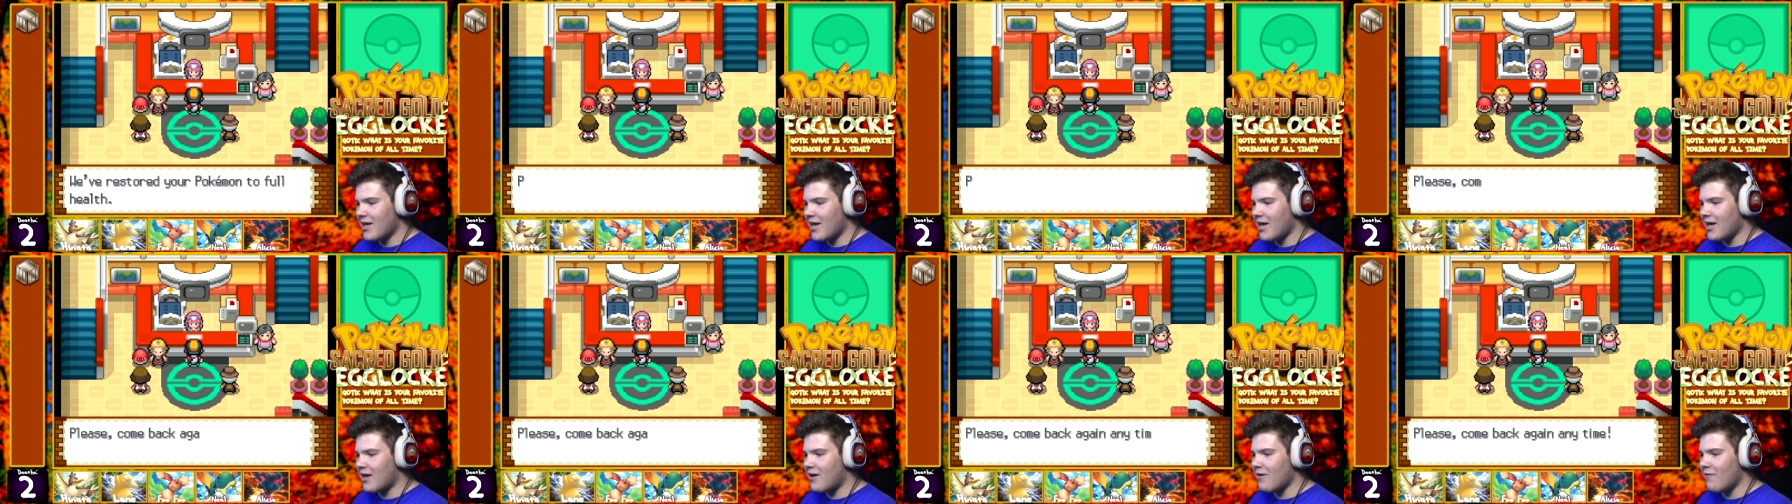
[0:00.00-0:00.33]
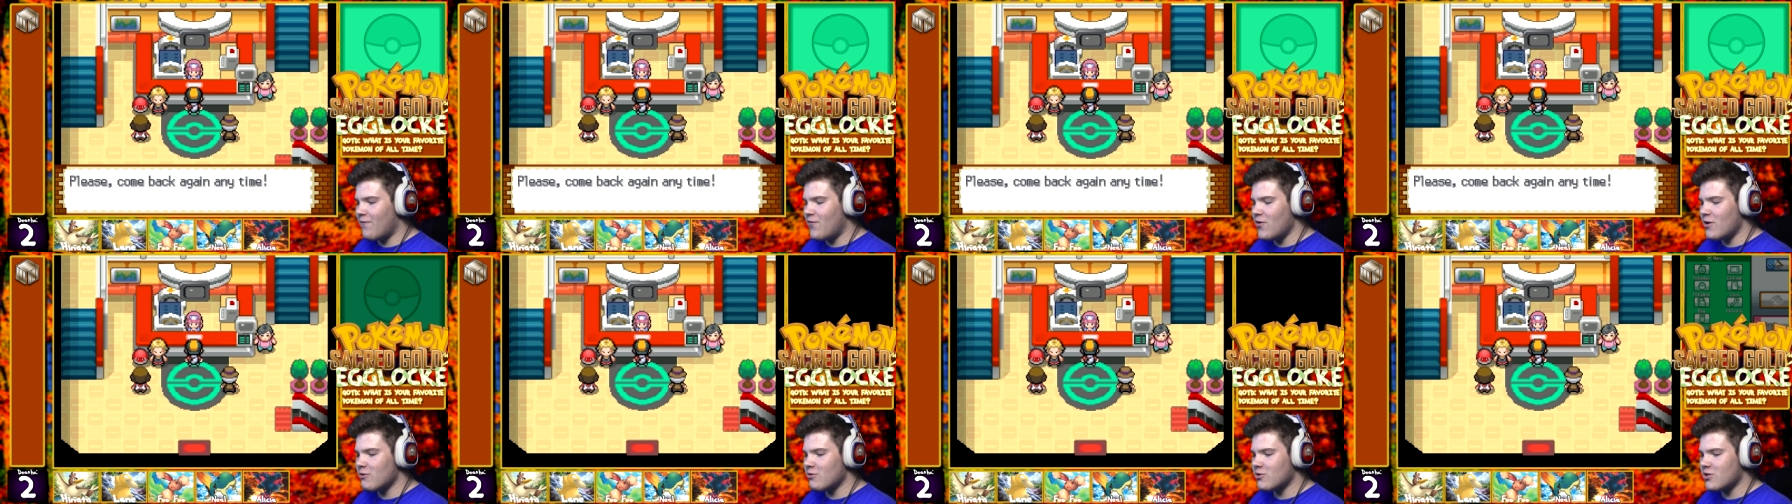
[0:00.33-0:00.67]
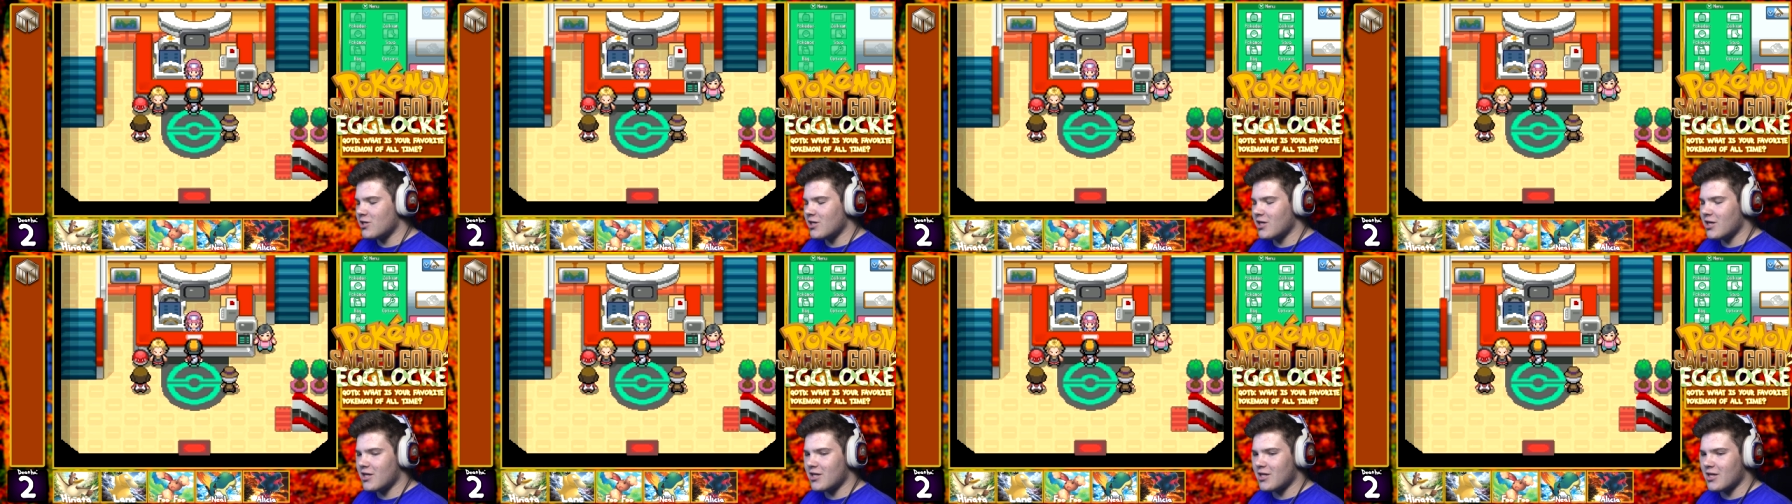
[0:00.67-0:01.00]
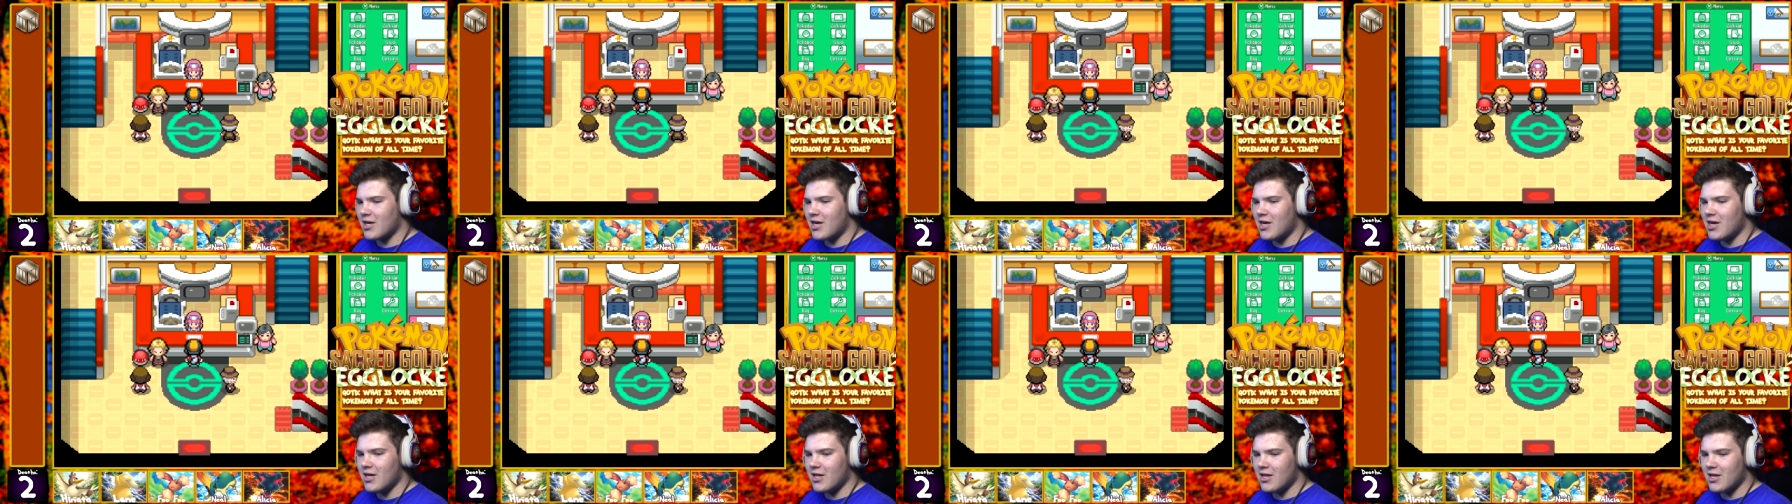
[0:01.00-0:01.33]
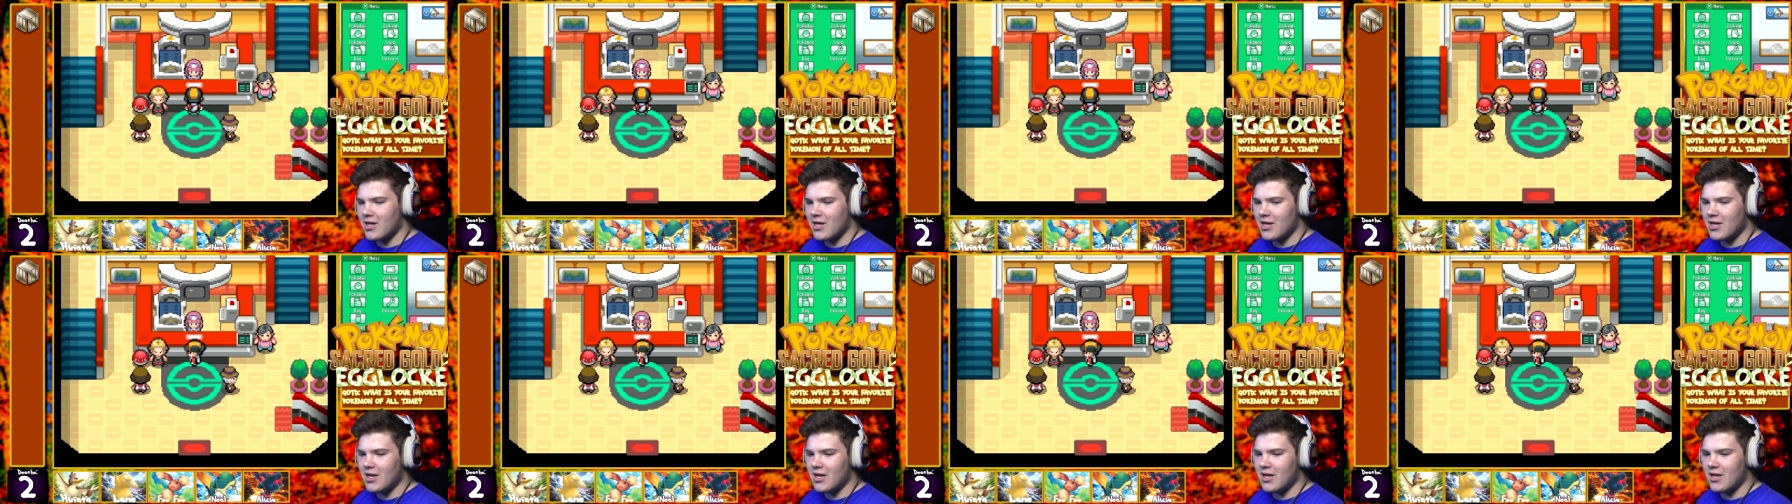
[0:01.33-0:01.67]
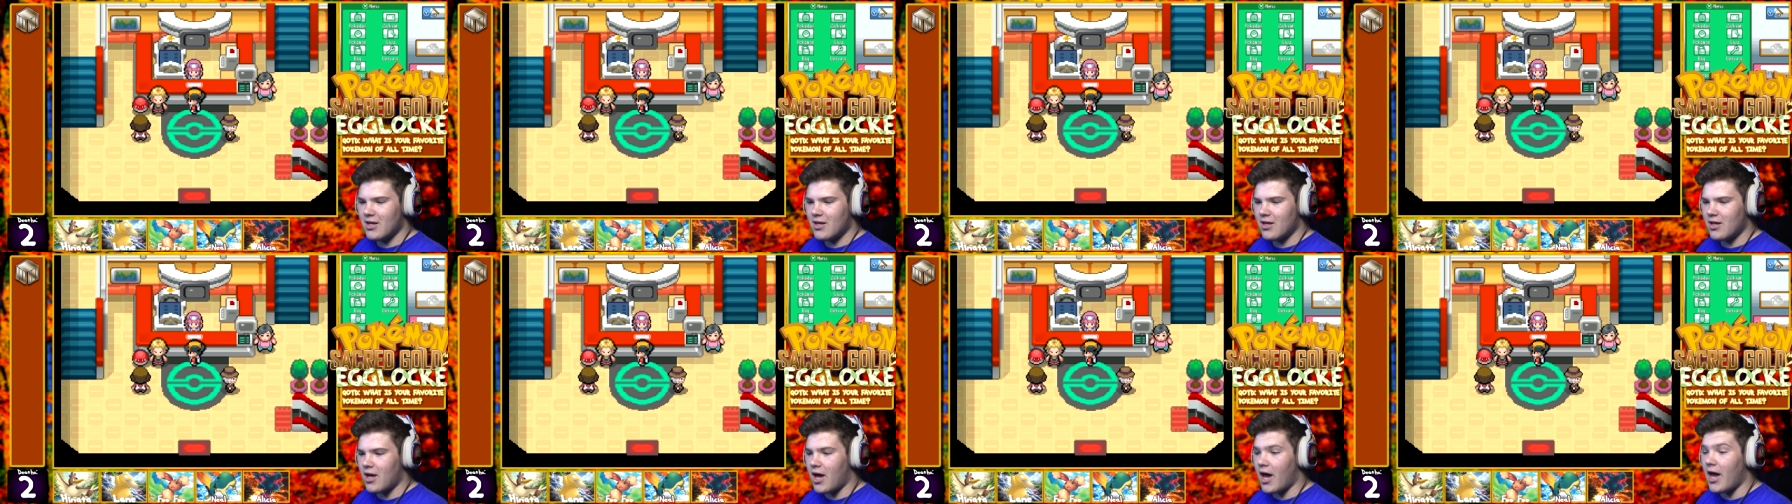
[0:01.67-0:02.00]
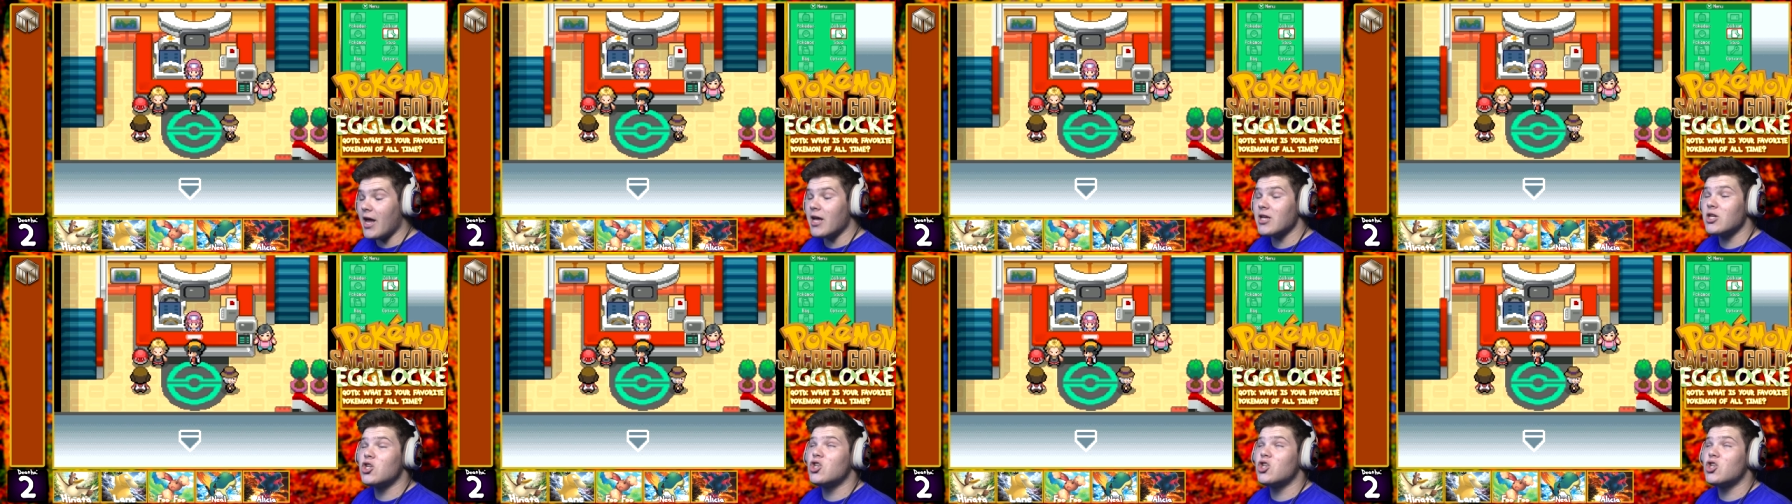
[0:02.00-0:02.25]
And Confusion didn't kill it. I had